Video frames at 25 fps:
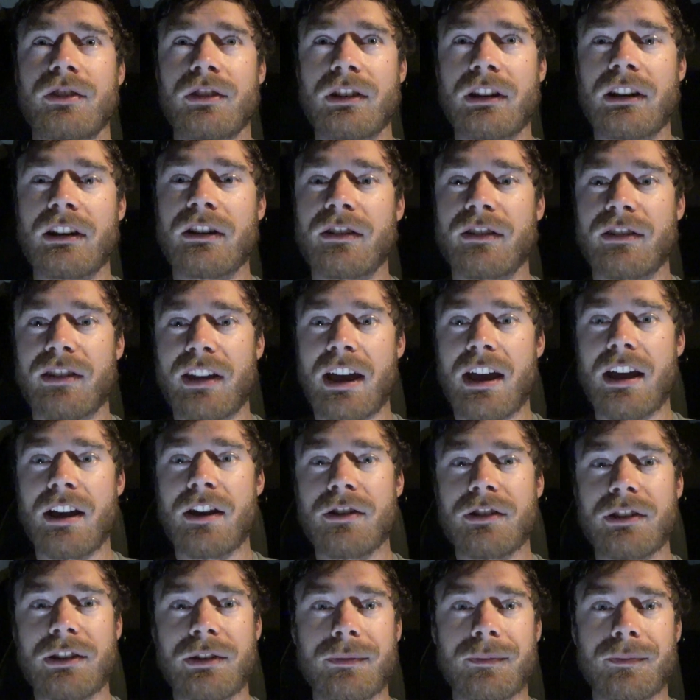here in
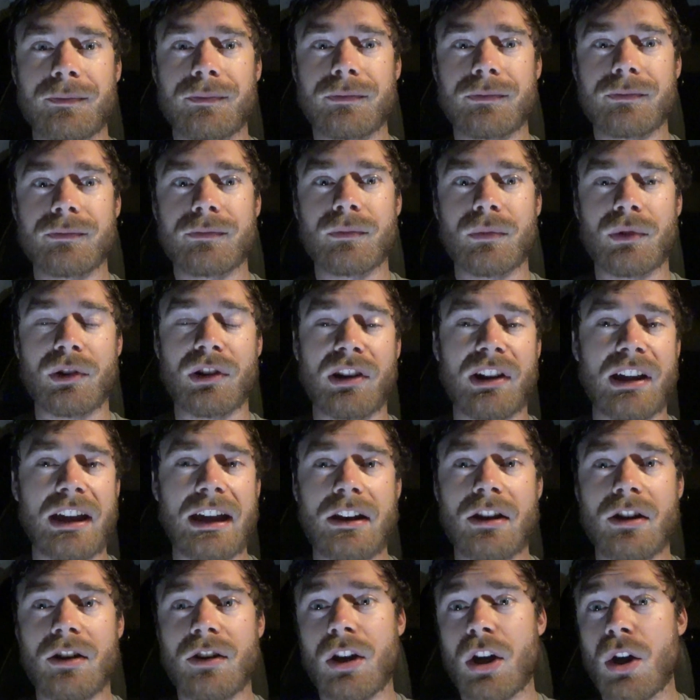town, and we're going to head
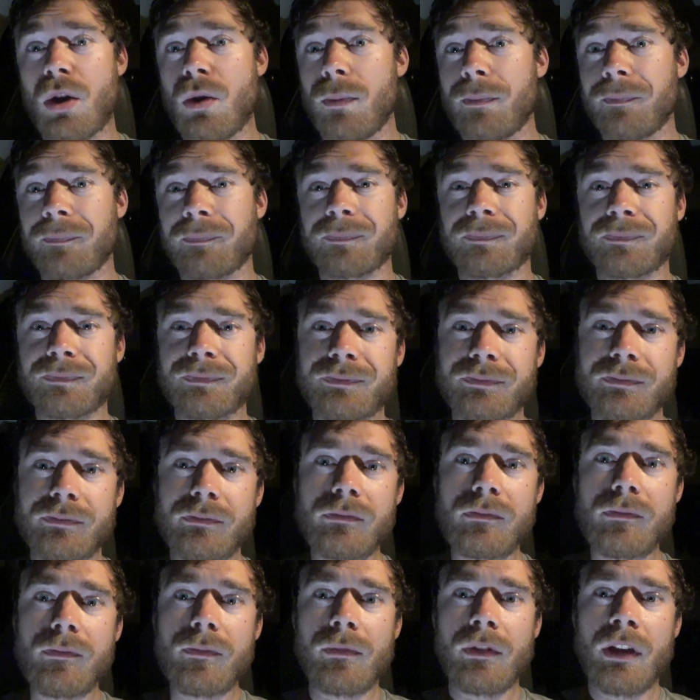on home.
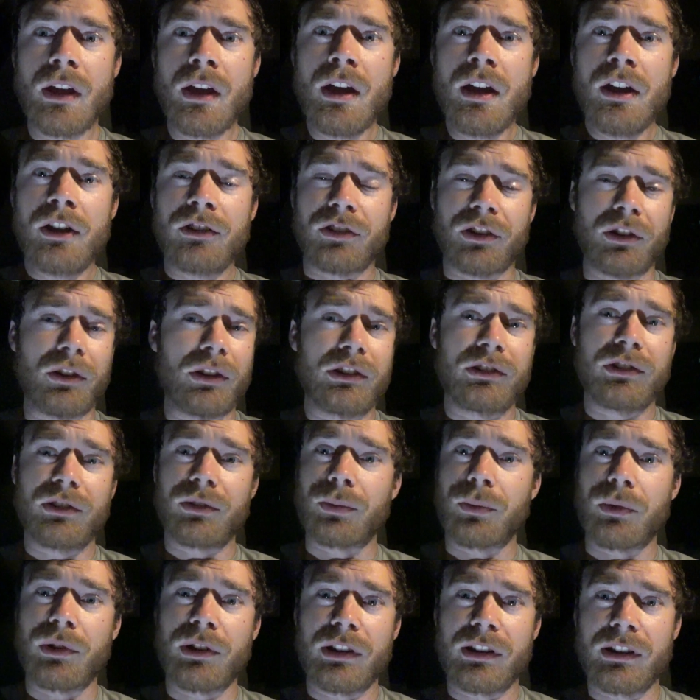Truly just
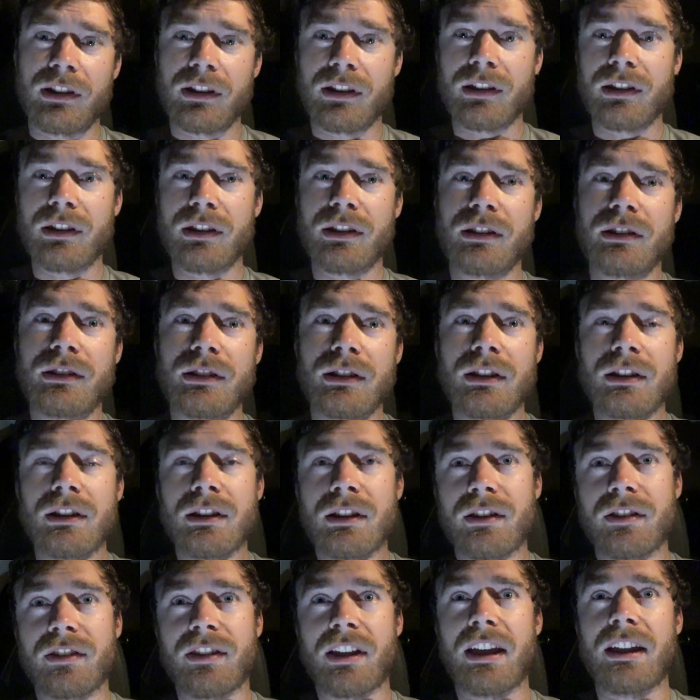wanted to
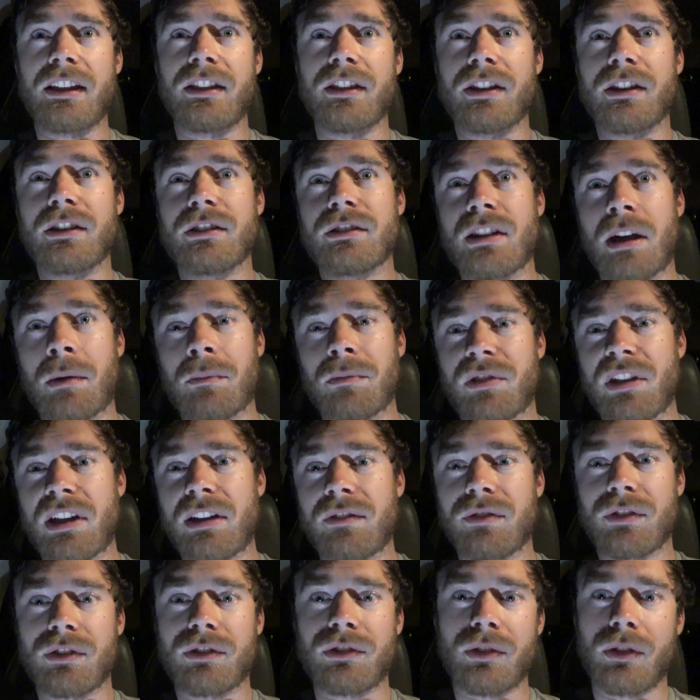say that I'm
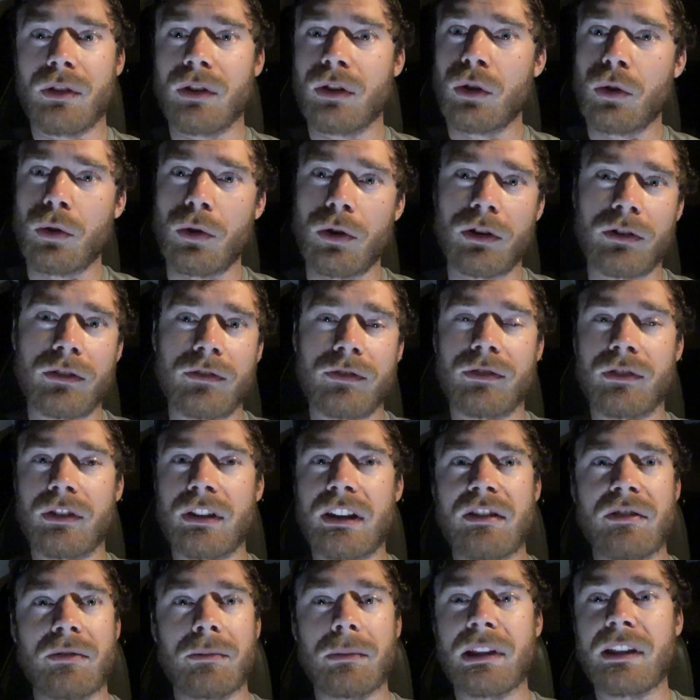thankful to the Lord for
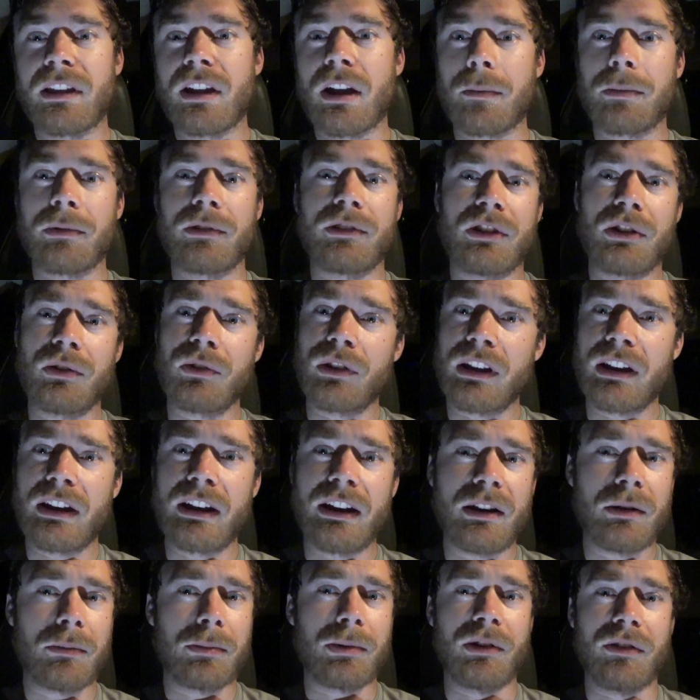giving me the opportunity
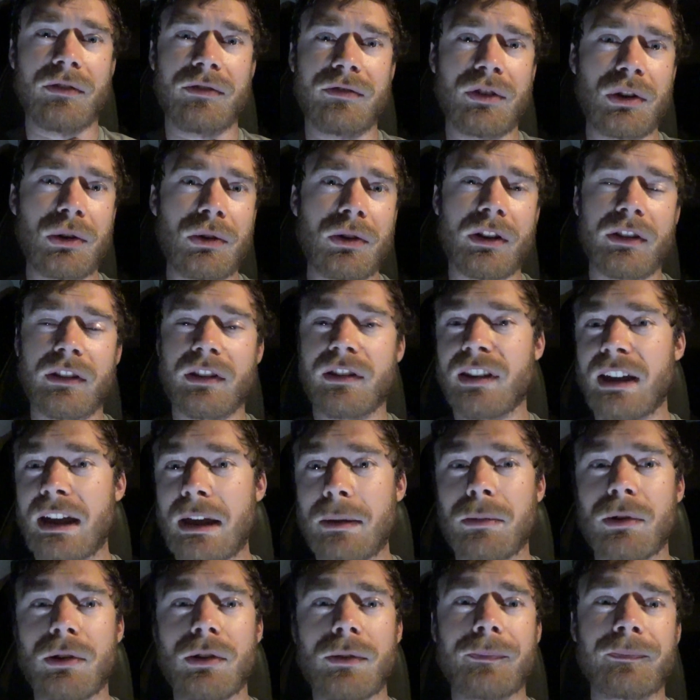to put food on the table.